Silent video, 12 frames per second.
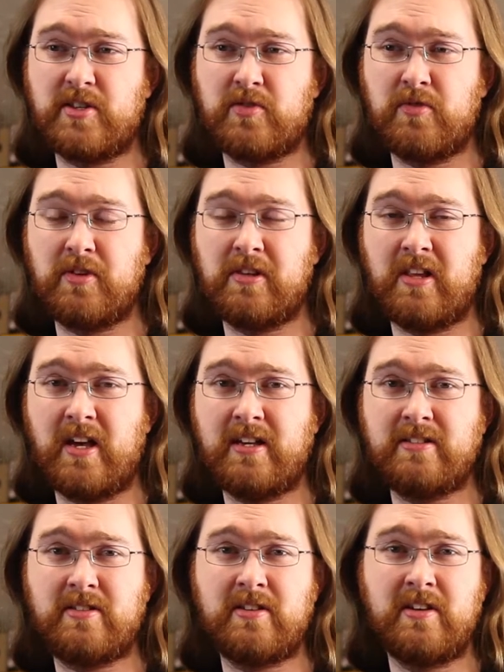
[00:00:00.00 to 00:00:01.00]
It's really
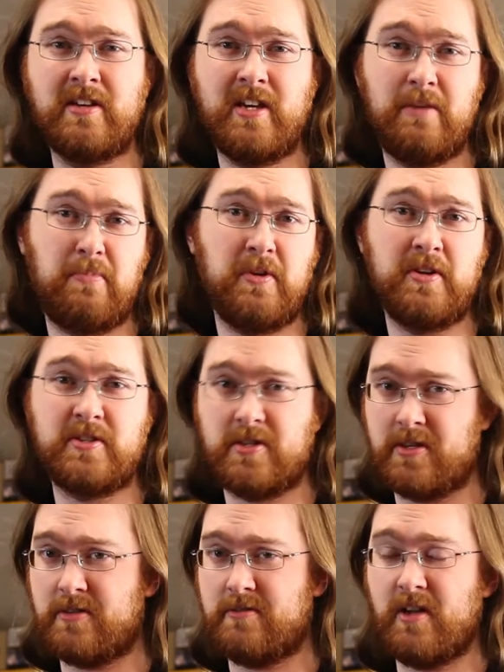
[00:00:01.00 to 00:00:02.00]
light. It
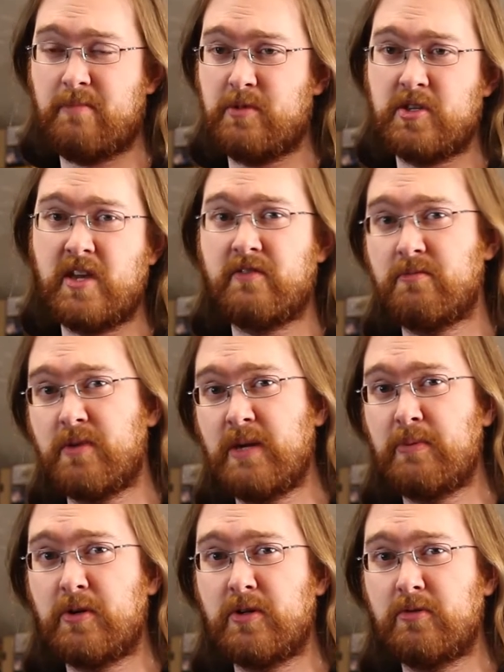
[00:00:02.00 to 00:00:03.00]
plays up to 7
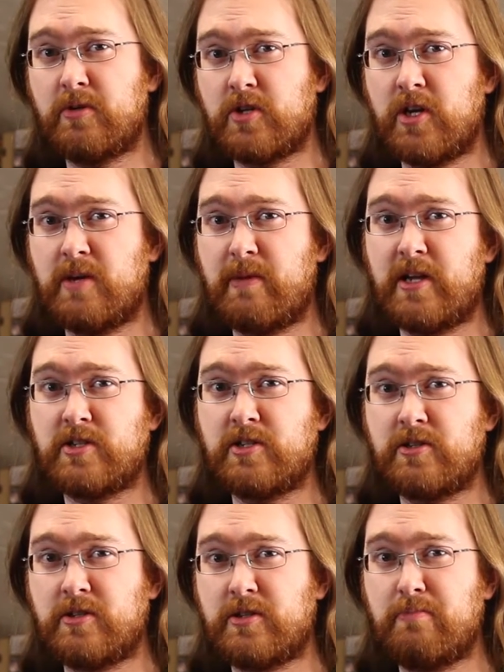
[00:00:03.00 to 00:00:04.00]
people, which I imagine
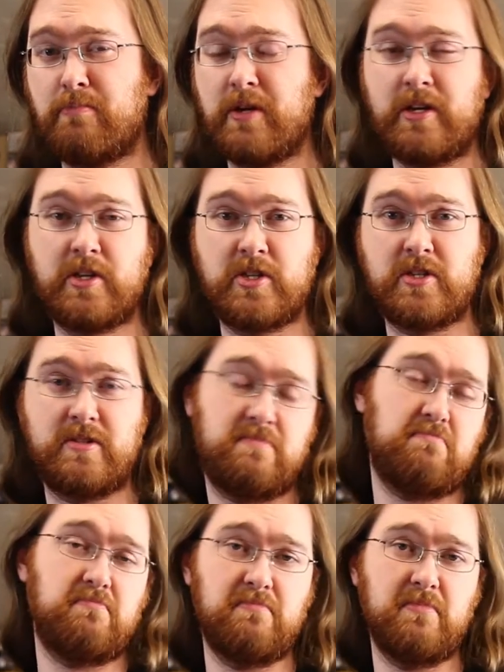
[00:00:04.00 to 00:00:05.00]
is its biggest
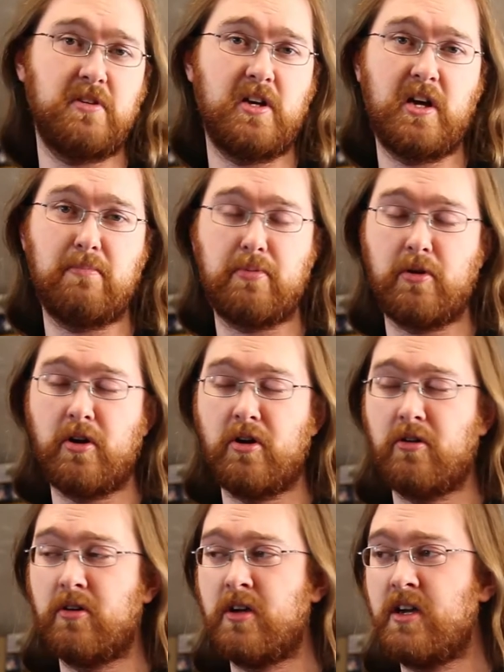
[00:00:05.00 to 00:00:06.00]

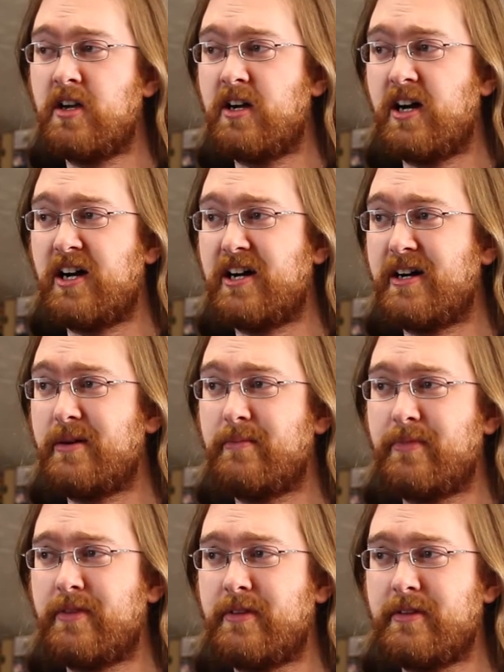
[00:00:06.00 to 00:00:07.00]
pro.
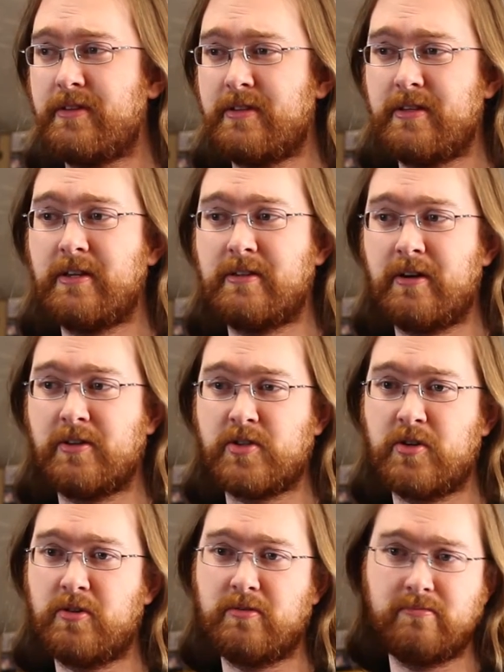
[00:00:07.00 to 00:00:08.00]
It
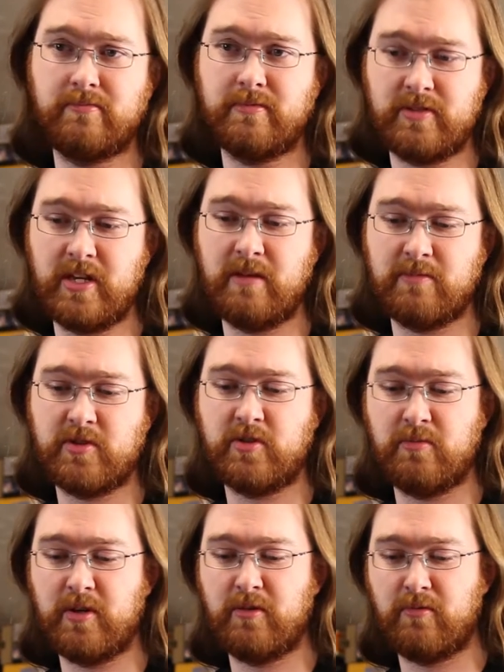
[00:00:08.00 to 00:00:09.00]
also seems
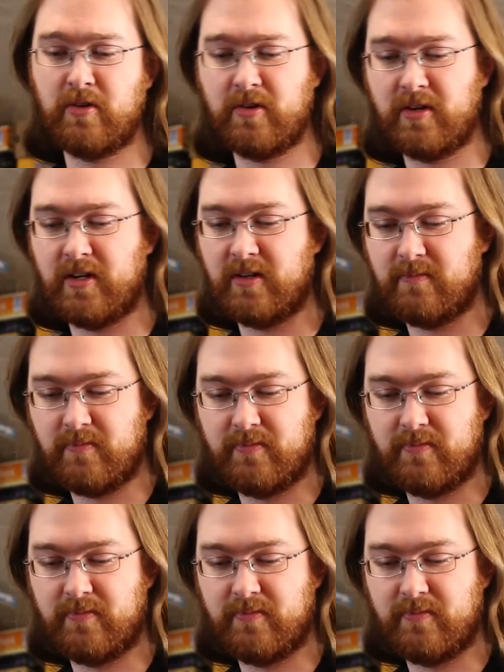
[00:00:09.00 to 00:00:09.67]
to be really